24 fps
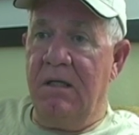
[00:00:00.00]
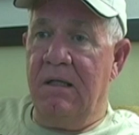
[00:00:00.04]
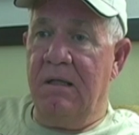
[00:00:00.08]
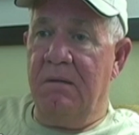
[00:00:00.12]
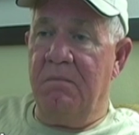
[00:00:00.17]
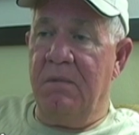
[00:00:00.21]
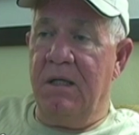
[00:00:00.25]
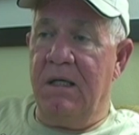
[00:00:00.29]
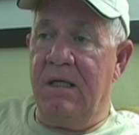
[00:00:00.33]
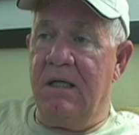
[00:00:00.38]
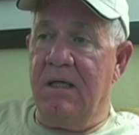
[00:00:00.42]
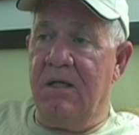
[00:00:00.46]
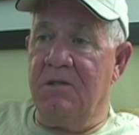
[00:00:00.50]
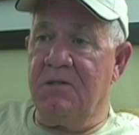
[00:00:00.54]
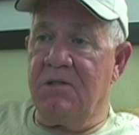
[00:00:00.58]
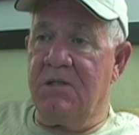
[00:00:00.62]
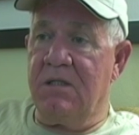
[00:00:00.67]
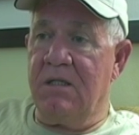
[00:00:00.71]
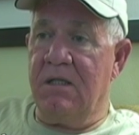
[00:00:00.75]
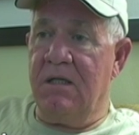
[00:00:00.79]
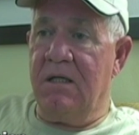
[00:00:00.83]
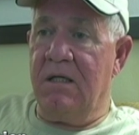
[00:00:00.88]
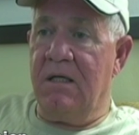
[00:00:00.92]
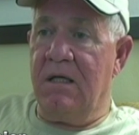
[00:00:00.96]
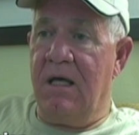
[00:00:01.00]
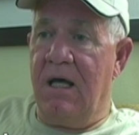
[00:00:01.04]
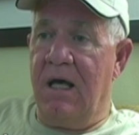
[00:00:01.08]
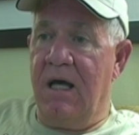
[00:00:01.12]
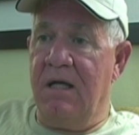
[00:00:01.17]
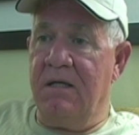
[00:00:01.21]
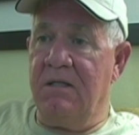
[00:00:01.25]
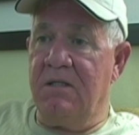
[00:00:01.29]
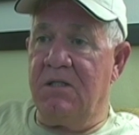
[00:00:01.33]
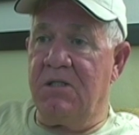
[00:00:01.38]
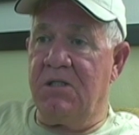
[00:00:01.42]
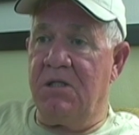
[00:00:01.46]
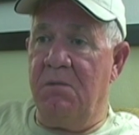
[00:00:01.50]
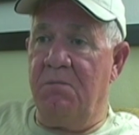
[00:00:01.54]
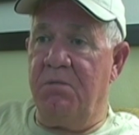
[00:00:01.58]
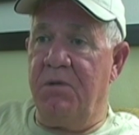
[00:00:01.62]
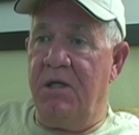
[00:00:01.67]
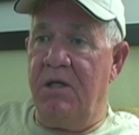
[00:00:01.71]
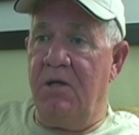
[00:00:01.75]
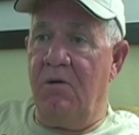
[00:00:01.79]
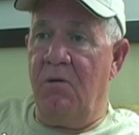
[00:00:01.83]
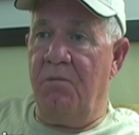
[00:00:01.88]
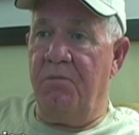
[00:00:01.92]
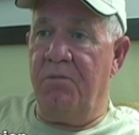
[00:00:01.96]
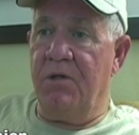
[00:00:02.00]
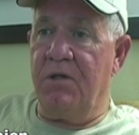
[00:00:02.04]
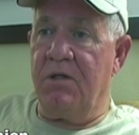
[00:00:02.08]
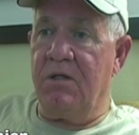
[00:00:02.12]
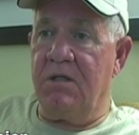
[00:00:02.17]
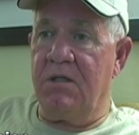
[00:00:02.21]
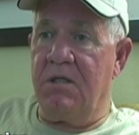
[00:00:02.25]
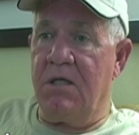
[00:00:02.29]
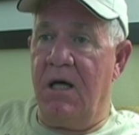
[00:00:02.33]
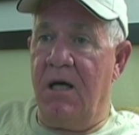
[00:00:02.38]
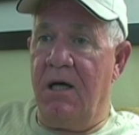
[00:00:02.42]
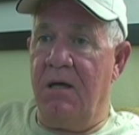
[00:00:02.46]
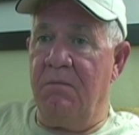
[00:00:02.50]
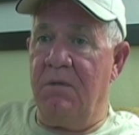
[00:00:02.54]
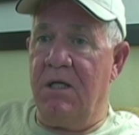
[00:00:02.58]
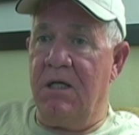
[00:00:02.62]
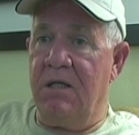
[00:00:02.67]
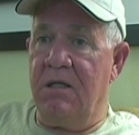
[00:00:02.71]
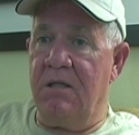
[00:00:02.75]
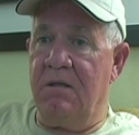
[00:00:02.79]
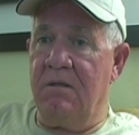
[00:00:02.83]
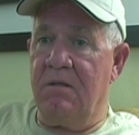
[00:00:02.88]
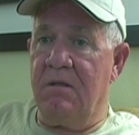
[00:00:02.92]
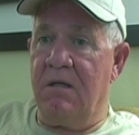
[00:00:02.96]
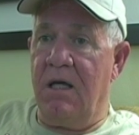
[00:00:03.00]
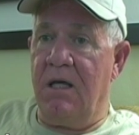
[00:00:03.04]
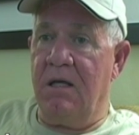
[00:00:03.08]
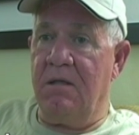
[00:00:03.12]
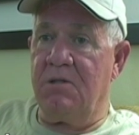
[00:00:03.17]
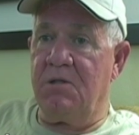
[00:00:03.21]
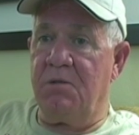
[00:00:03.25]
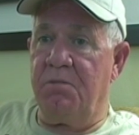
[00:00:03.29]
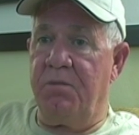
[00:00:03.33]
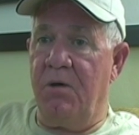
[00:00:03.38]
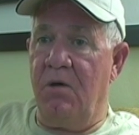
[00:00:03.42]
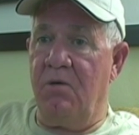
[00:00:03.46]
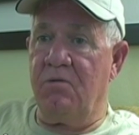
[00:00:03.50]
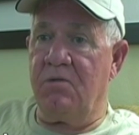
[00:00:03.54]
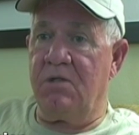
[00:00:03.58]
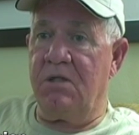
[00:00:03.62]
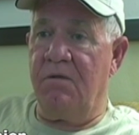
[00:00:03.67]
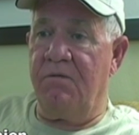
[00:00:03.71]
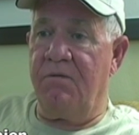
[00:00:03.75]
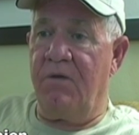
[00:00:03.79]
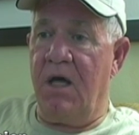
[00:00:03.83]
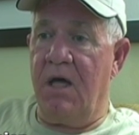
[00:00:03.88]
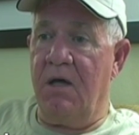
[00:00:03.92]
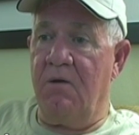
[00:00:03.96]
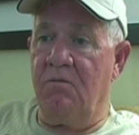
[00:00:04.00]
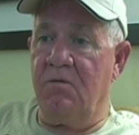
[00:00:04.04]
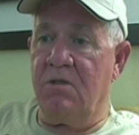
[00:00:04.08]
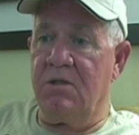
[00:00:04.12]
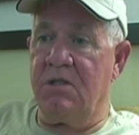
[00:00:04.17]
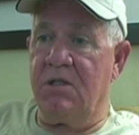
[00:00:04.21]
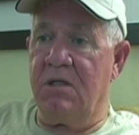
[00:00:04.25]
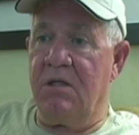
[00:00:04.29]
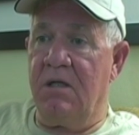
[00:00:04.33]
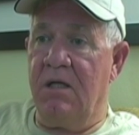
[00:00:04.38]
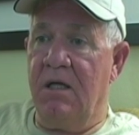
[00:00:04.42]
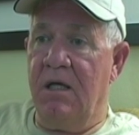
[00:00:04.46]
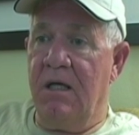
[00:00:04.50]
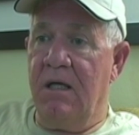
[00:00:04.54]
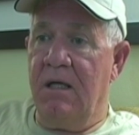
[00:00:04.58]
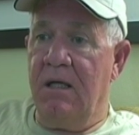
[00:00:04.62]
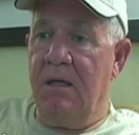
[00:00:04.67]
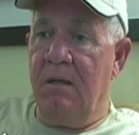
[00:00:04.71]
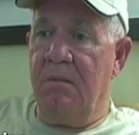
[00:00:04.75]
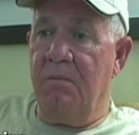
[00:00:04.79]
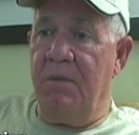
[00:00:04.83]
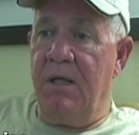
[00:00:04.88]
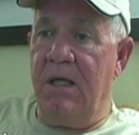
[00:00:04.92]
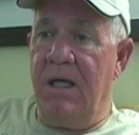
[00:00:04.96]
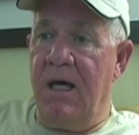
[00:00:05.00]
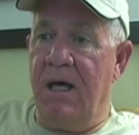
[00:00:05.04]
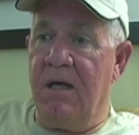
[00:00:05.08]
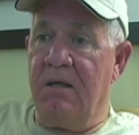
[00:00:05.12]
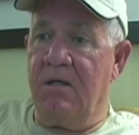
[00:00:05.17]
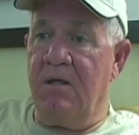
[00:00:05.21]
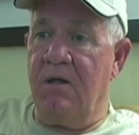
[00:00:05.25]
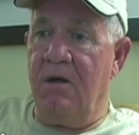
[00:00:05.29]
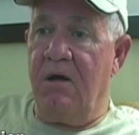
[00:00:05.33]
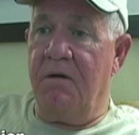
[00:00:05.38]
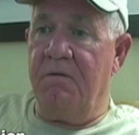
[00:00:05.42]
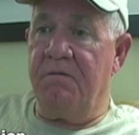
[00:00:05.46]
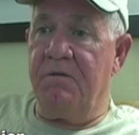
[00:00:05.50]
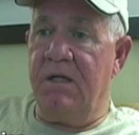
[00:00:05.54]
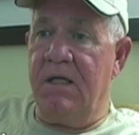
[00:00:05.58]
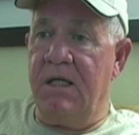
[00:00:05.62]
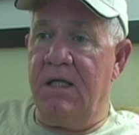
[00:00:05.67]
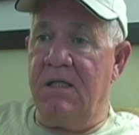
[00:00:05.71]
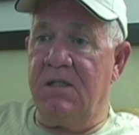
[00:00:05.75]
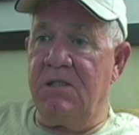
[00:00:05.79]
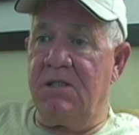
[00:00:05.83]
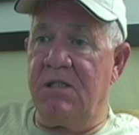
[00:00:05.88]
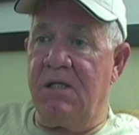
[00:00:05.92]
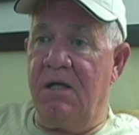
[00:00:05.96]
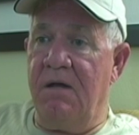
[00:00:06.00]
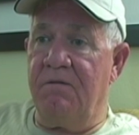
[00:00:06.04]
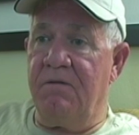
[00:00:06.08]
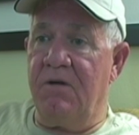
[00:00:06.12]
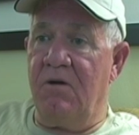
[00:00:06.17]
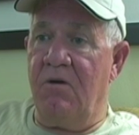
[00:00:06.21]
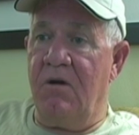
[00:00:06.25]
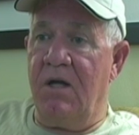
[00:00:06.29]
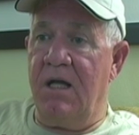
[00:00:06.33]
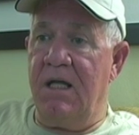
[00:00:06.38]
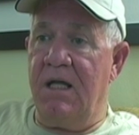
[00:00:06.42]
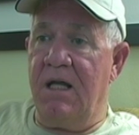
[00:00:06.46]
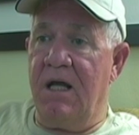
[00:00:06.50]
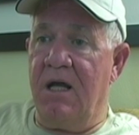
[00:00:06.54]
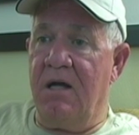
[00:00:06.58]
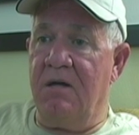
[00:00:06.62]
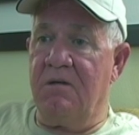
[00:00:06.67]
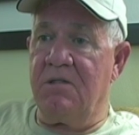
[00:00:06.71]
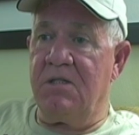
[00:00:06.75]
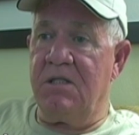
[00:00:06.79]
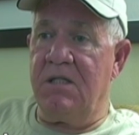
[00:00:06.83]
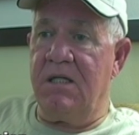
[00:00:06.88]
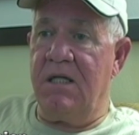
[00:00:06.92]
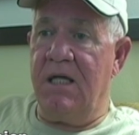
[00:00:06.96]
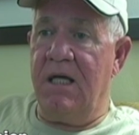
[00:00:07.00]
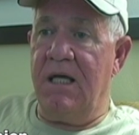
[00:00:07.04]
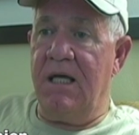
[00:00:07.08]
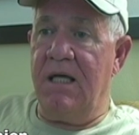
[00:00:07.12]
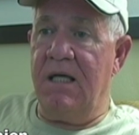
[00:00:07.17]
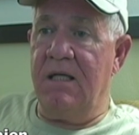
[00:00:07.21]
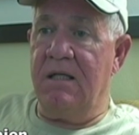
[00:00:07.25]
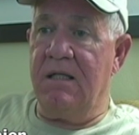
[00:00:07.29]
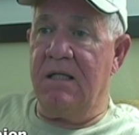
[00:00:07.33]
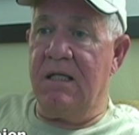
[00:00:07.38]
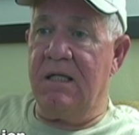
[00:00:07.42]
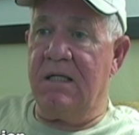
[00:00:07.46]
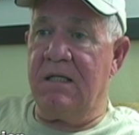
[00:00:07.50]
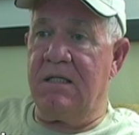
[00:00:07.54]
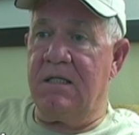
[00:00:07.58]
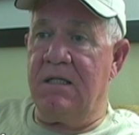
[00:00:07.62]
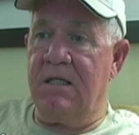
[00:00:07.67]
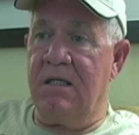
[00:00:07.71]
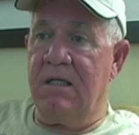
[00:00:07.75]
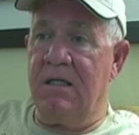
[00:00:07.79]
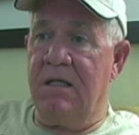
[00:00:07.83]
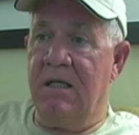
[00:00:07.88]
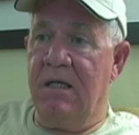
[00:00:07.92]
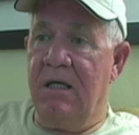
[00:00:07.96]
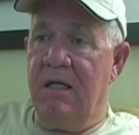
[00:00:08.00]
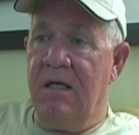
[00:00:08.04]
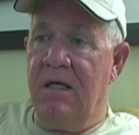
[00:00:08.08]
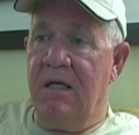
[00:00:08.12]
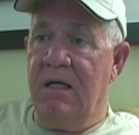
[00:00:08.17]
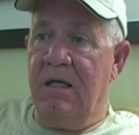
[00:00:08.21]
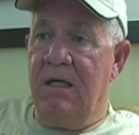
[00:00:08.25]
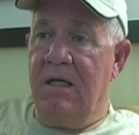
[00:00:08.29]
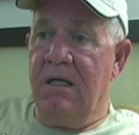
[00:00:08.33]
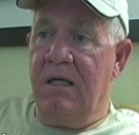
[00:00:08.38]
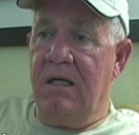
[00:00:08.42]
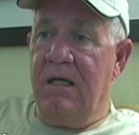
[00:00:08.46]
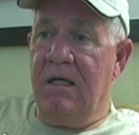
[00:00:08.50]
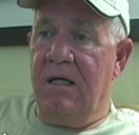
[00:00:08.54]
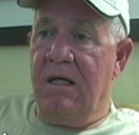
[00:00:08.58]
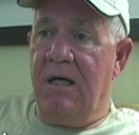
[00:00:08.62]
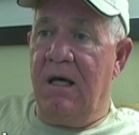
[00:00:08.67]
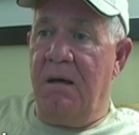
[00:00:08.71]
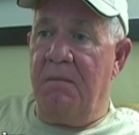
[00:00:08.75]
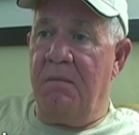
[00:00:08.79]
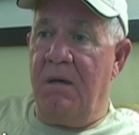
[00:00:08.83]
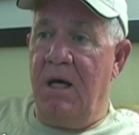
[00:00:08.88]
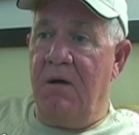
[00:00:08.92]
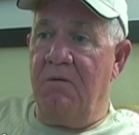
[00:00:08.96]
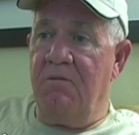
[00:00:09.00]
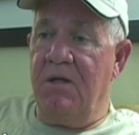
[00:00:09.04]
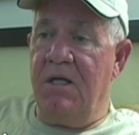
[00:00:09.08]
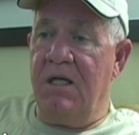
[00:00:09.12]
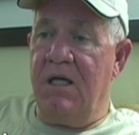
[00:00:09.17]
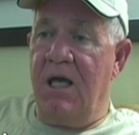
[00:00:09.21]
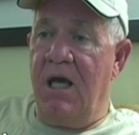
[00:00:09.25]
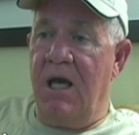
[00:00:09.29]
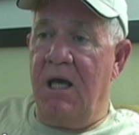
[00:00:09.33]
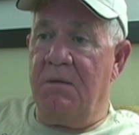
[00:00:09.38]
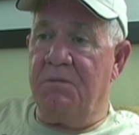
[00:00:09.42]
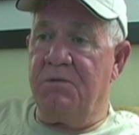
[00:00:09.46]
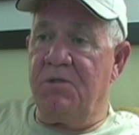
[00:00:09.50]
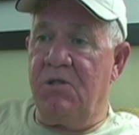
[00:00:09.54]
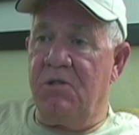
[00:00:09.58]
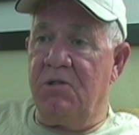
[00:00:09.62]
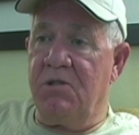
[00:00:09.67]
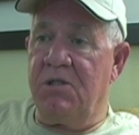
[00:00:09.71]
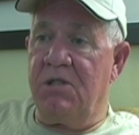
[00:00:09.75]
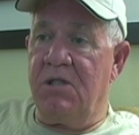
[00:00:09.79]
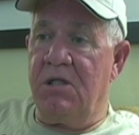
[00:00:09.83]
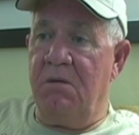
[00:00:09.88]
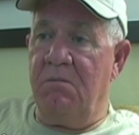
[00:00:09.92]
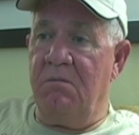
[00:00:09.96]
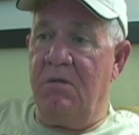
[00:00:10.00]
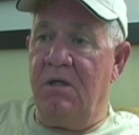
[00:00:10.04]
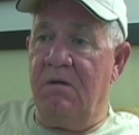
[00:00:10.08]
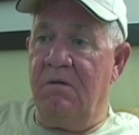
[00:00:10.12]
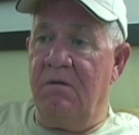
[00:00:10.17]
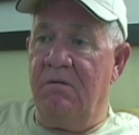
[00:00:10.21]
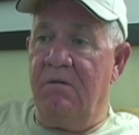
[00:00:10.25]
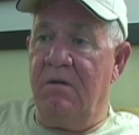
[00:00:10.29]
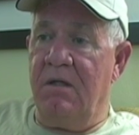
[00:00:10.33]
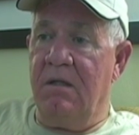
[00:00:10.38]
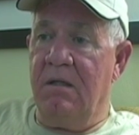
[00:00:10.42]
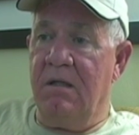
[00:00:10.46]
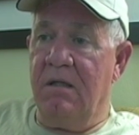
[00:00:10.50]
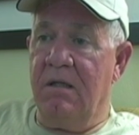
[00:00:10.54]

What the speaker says: because I simply don't put the time in it. I suppose if I was to be out there every day 7 or 8 hours a day, that I might recapture some of